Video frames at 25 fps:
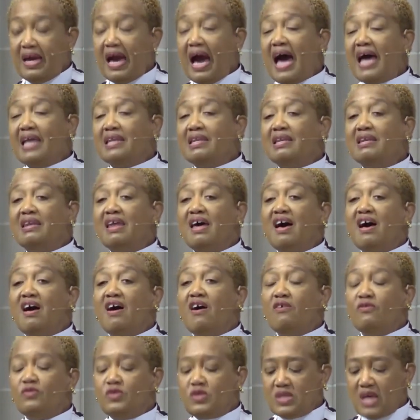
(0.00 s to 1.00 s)
God
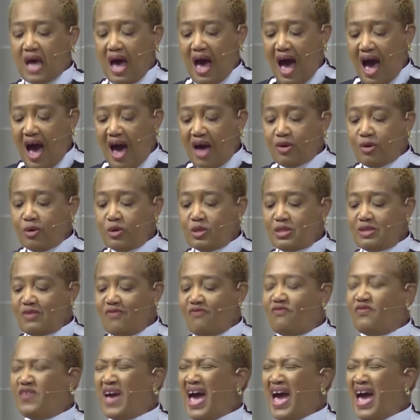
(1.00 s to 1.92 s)
loves, honors,